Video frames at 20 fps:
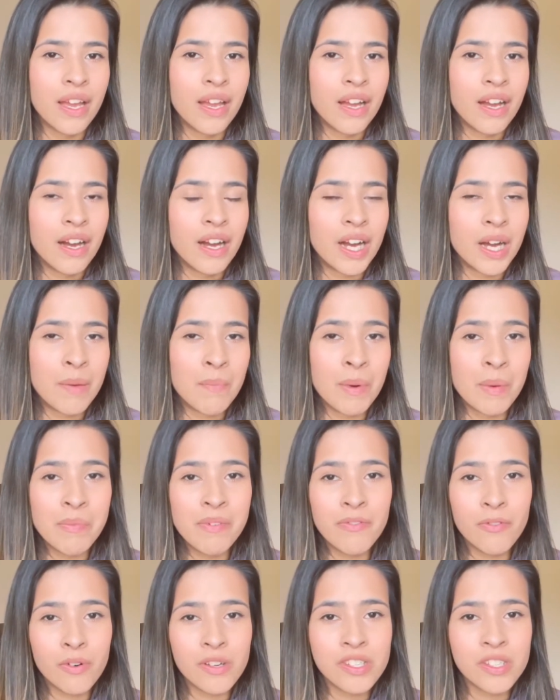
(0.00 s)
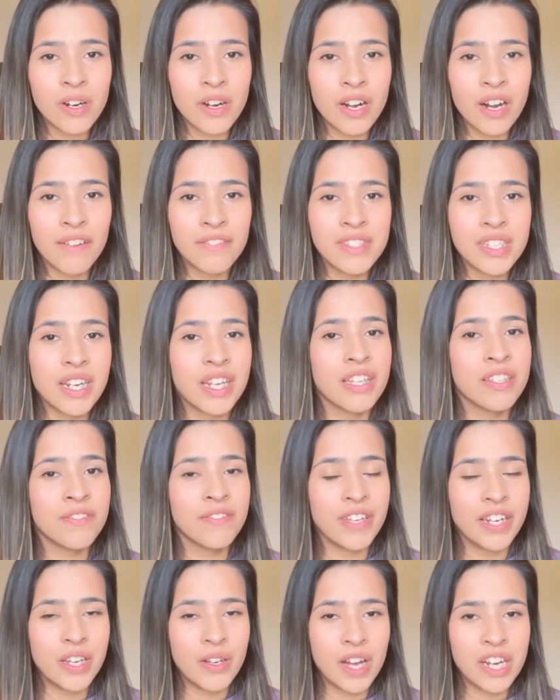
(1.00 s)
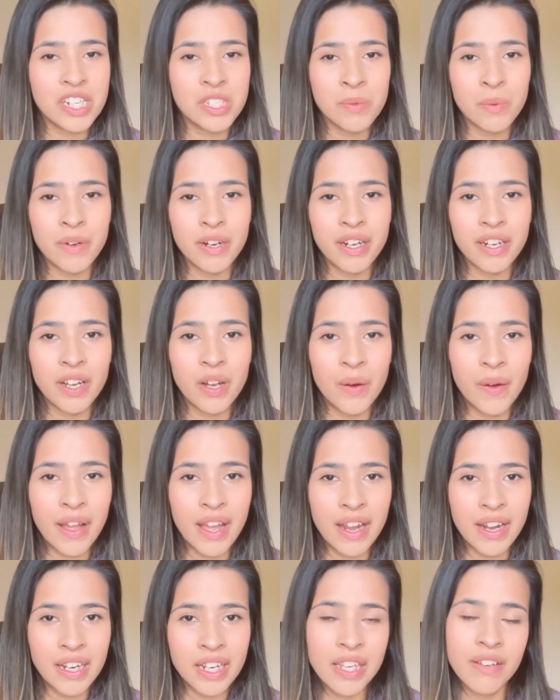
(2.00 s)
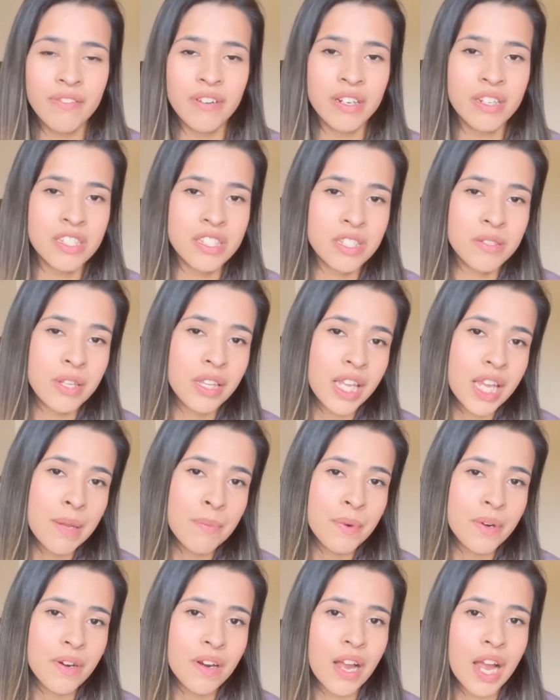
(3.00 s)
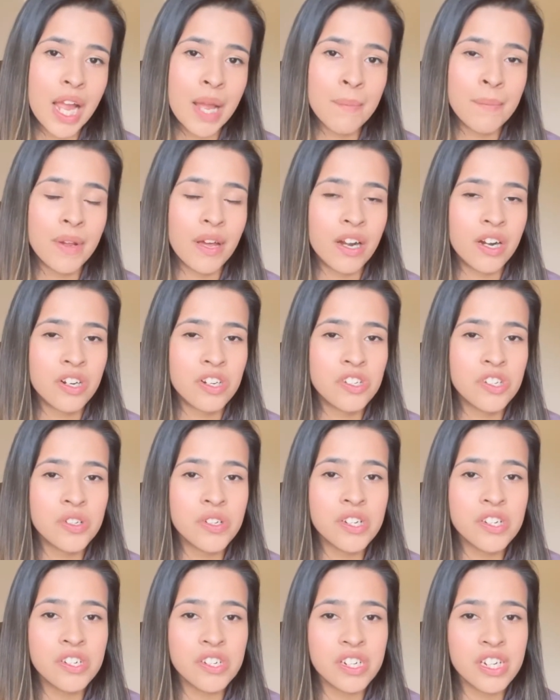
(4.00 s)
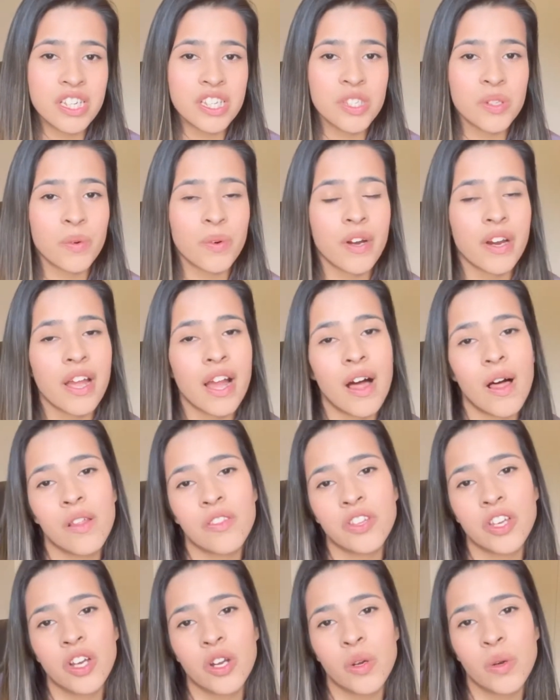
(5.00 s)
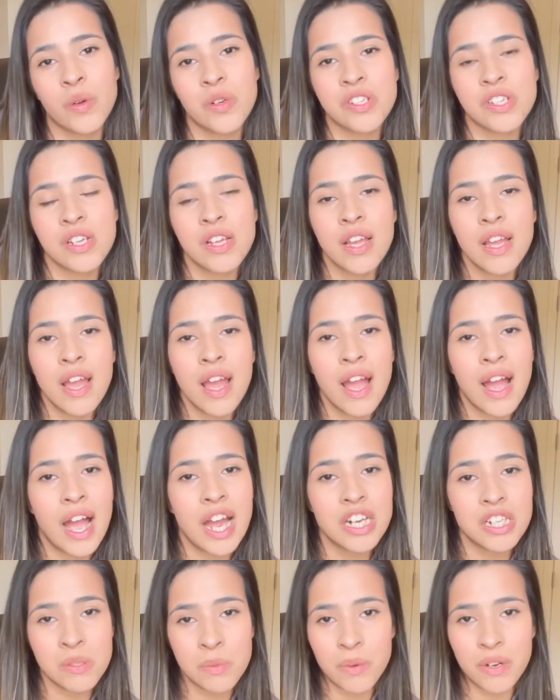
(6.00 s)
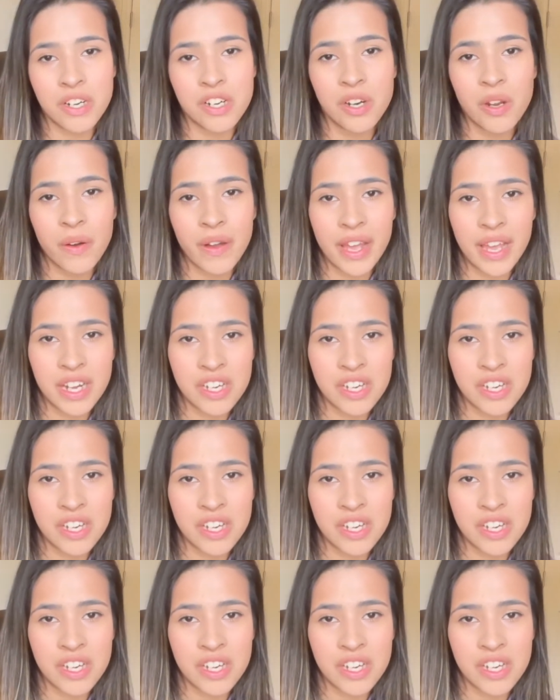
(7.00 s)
But before starting off today's video, I just wanted to go ahead and give a disclaimer. I am not a nutritionist or a health coach. I just wanted to go ahead and